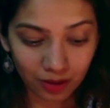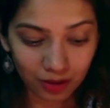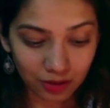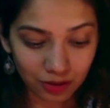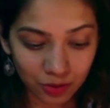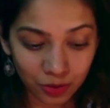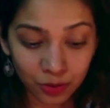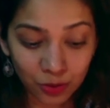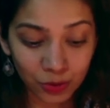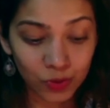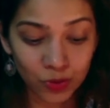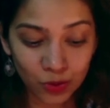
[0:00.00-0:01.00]
don't
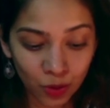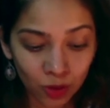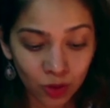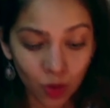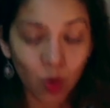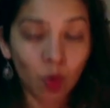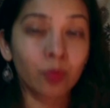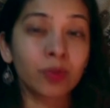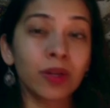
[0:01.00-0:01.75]
lose all hope. There